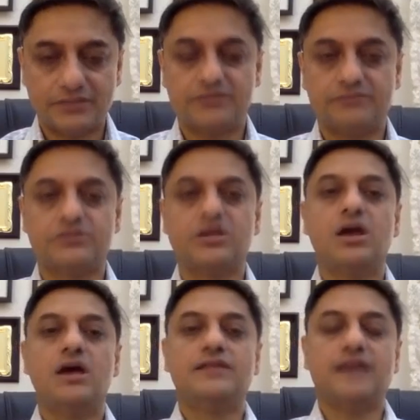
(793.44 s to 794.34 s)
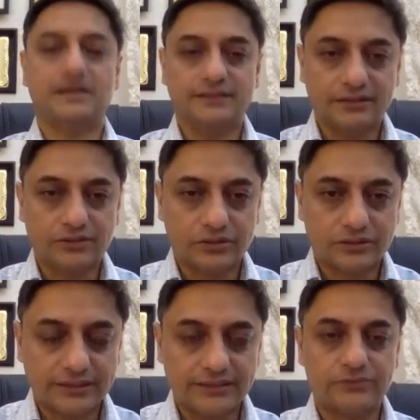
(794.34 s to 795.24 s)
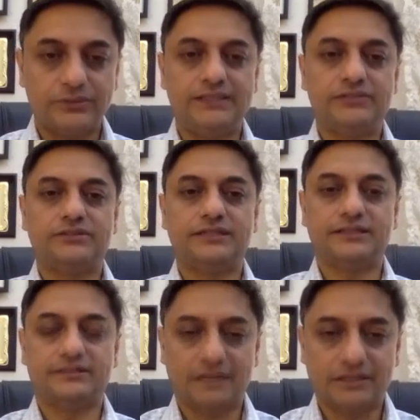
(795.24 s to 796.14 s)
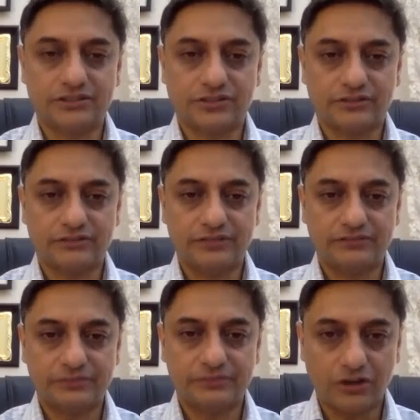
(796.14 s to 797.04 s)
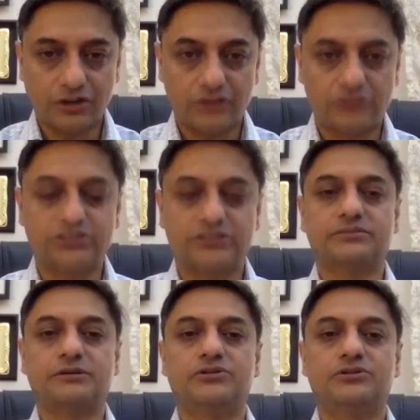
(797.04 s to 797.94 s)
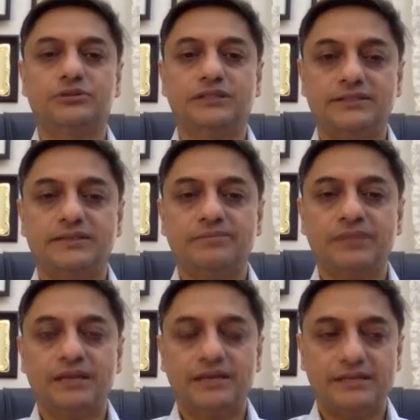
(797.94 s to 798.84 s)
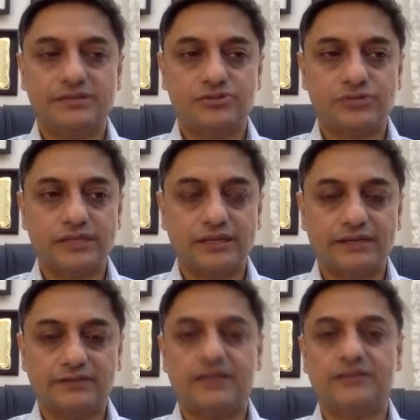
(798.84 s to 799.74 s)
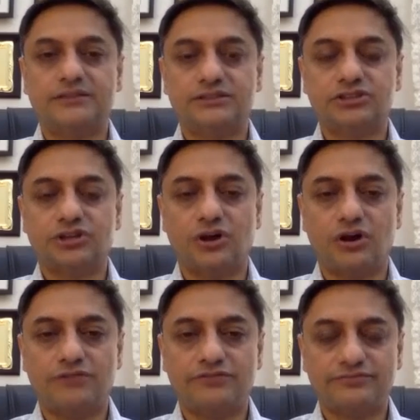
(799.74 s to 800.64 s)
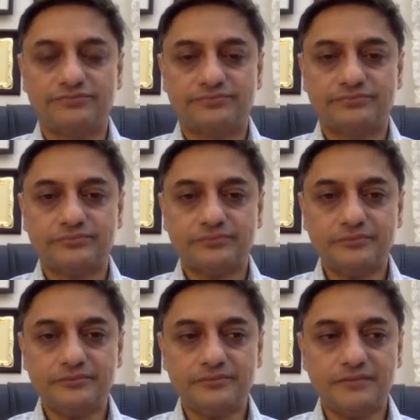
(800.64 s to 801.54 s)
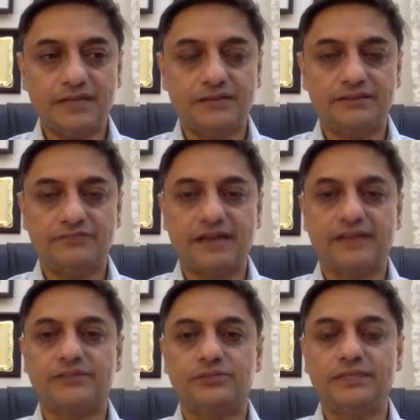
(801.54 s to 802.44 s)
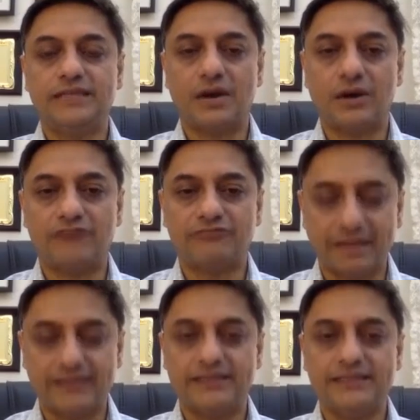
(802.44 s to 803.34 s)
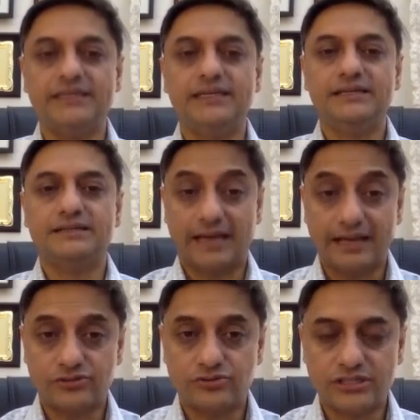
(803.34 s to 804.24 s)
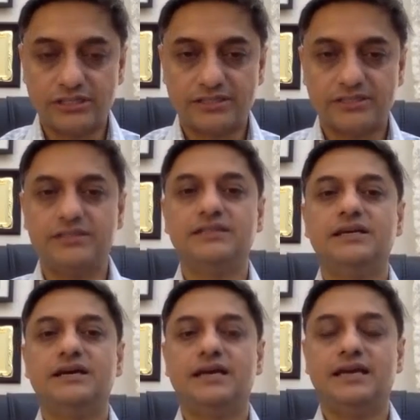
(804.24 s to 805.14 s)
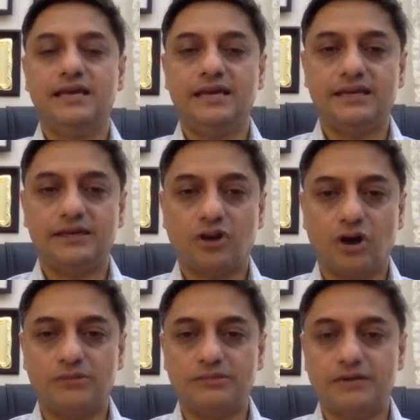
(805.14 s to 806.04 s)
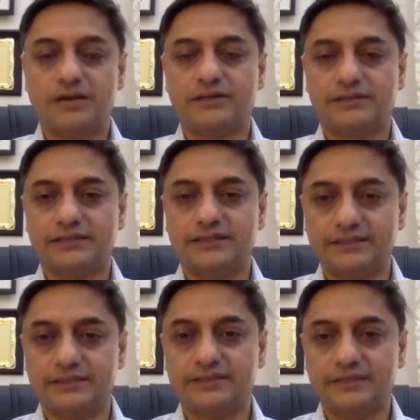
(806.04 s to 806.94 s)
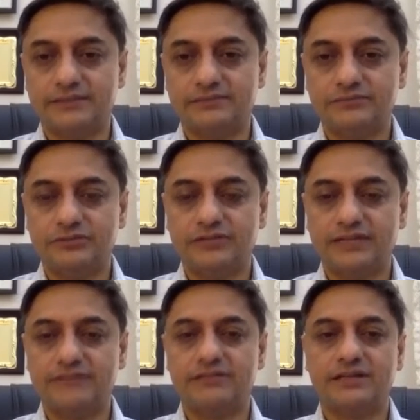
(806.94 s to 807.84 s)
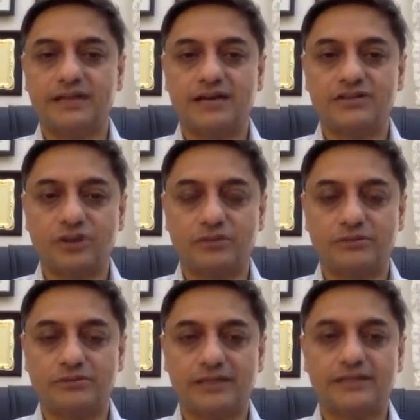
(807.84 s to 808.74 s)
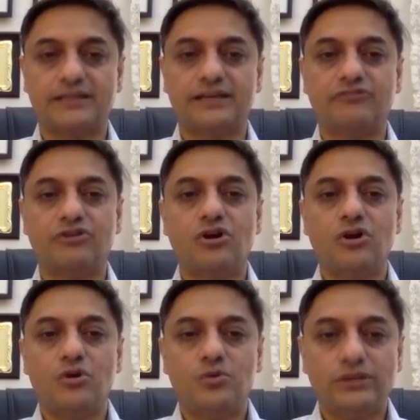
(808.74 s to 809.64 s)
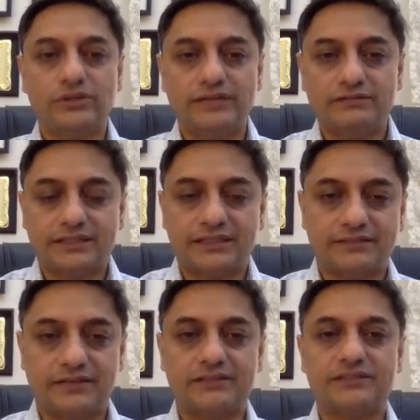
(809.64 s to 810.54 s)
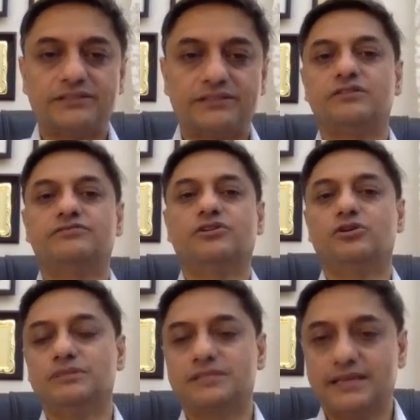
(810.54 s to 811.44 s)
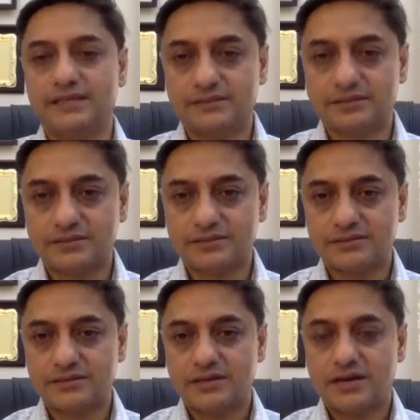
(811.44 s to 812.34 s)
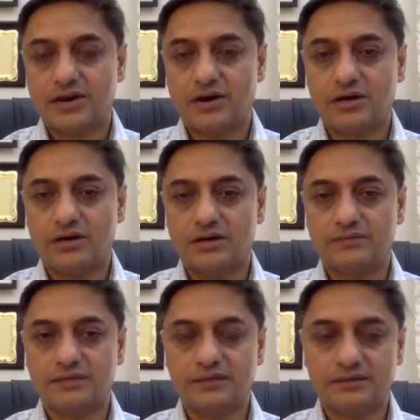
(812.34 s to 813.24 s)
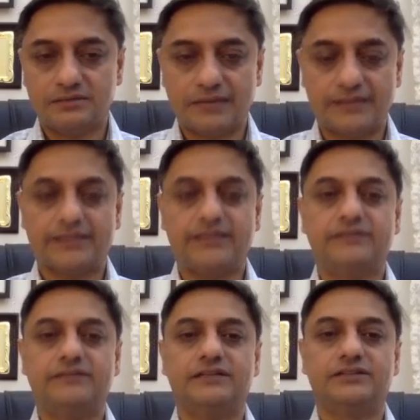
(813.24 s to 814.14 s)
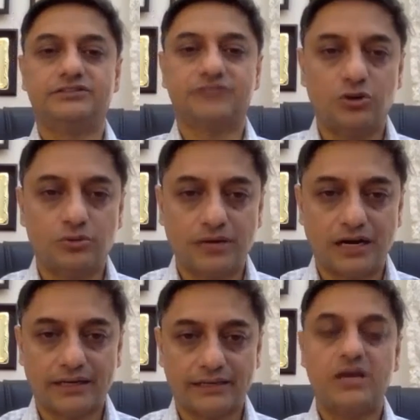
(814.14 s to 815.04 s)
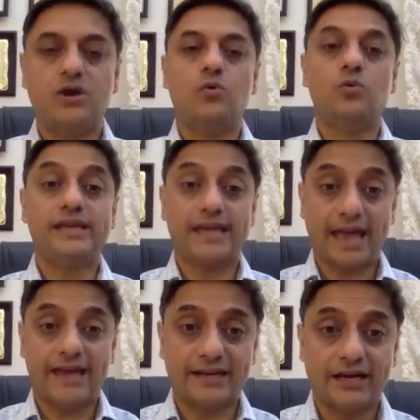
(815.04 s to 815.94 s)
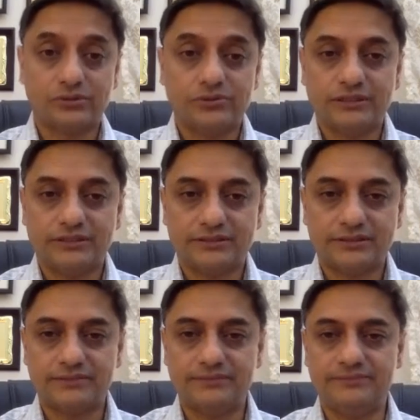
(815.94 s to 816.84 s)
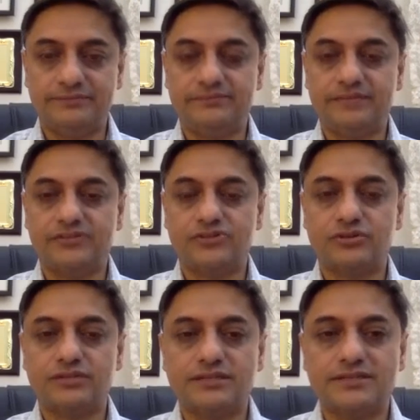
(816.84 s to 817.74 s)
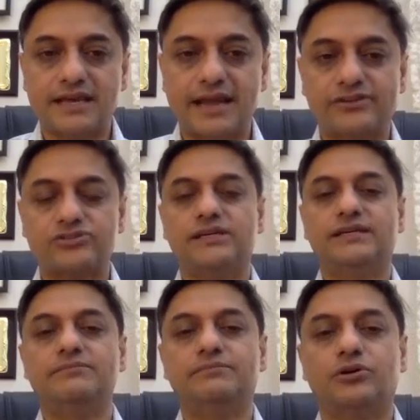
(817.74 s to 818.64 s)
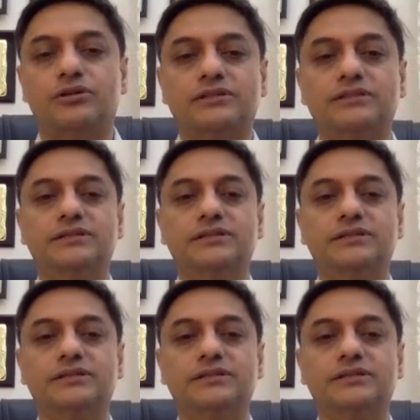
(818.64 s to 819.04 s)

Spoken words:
systems. The other good thing that we need to take advantage of, and we have to be conscious about doing this, is to take advantage of the fact that we now are finally, thanks to GST, a common market internally. We were never a large common market, and therefore we could never take advantage of global scales or by taking advantage of our home market. We can now do this. And so this is actually an important